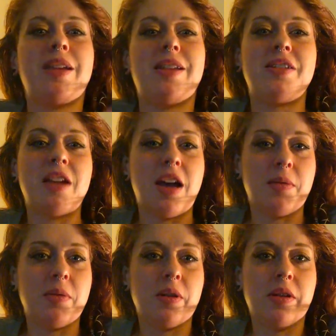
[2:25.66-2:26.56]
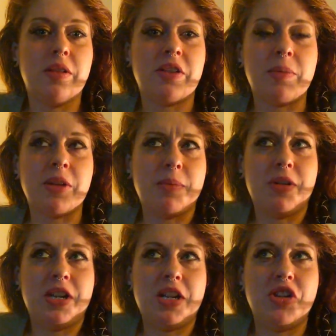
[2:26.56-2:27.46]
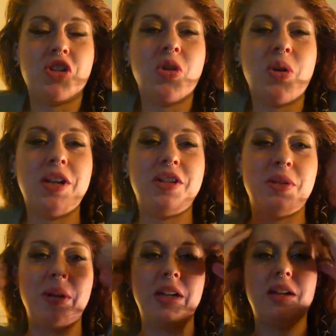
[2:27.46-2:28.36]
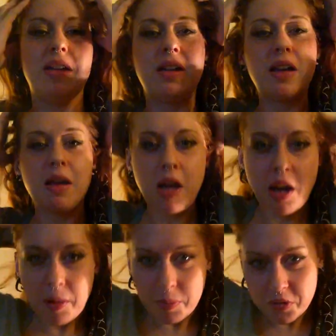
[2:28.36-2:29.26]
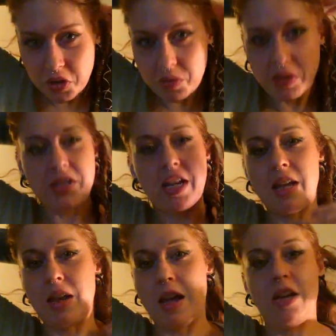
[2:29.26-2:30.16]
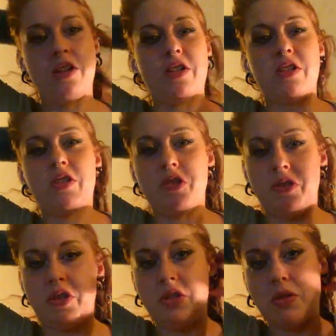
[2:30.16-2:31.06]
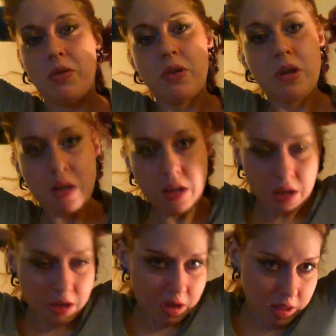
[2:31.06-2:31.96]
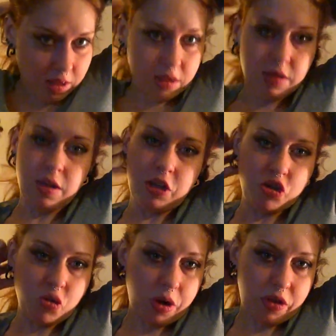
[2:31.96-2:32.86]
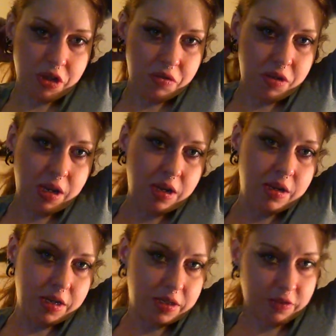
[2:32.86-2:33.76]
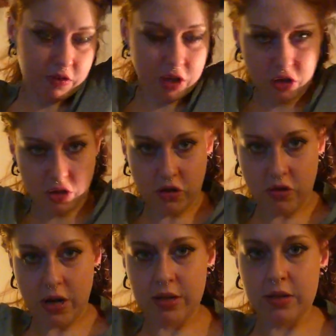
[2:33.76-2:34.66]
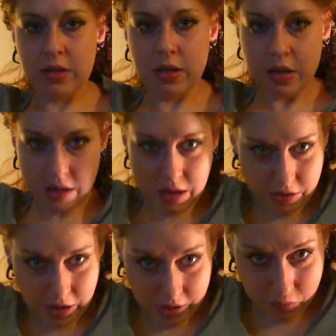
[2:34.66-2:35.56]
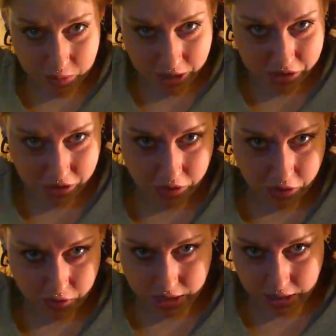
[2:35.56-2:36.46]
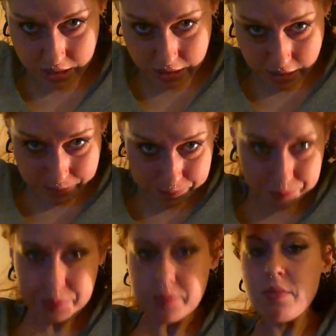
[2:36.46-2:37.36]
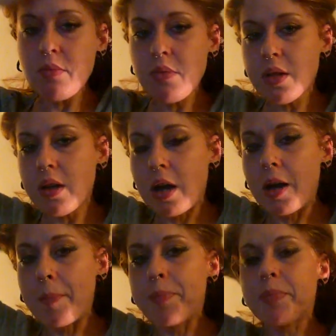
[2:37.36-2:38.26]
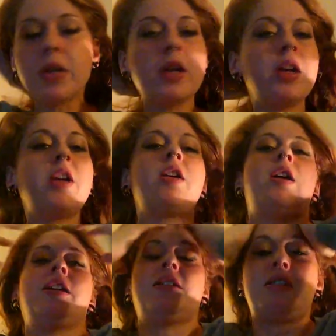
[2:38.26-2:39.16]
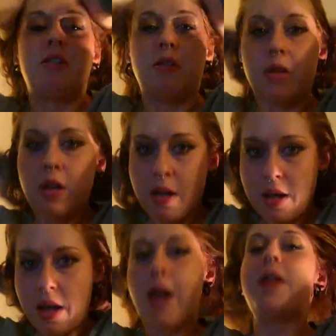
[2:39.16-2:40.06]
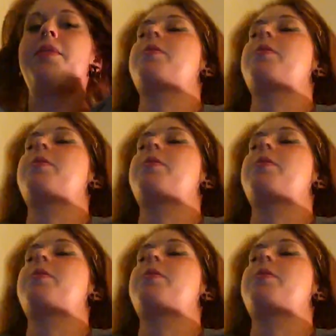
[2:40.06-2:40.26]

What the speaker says: it's not something I'm going to enjoy doing. So instead I just choose to enjoy the uniqueness of each of the dreads. How they have a mind of their own, I like that. I can still hide it